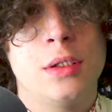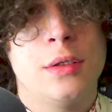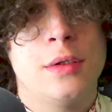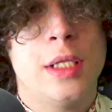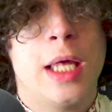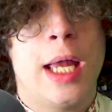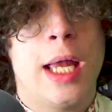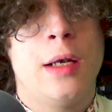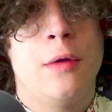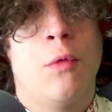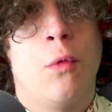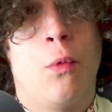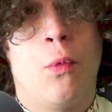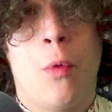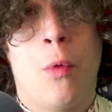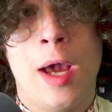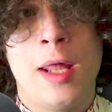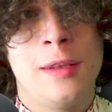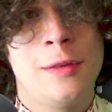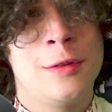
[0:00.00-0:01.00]
that
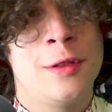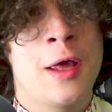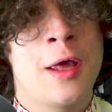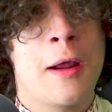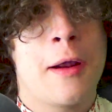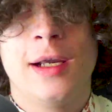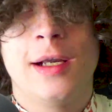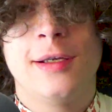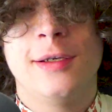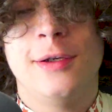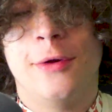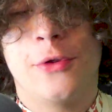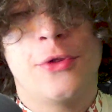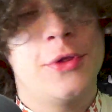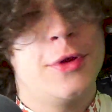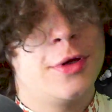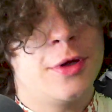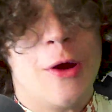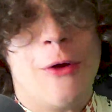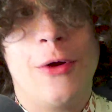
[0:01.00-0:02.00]
went there, you know,
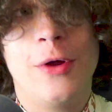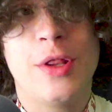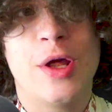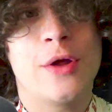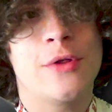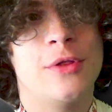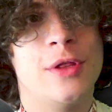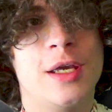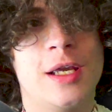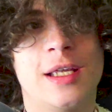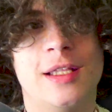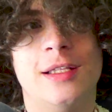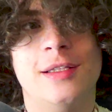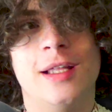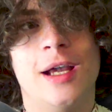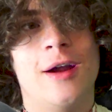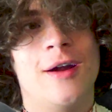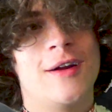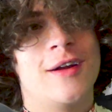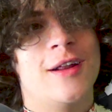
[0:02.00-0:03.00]
th going there thinking that
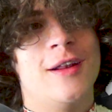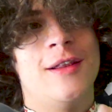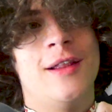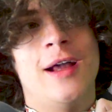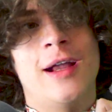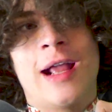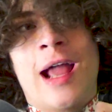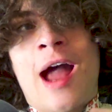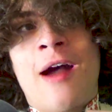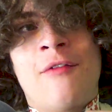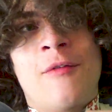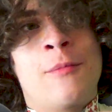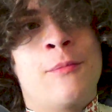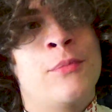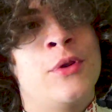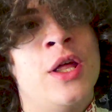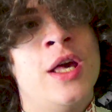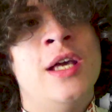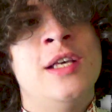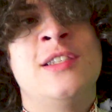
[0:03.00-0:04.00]
they're gonna, like, have a
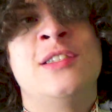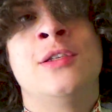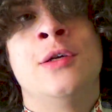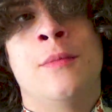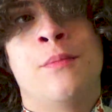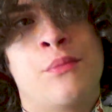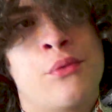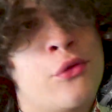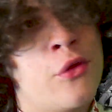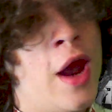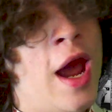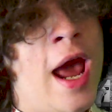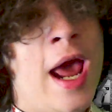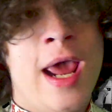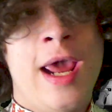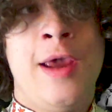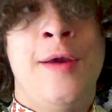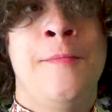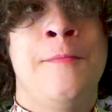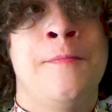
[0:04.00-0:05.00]
place to pray,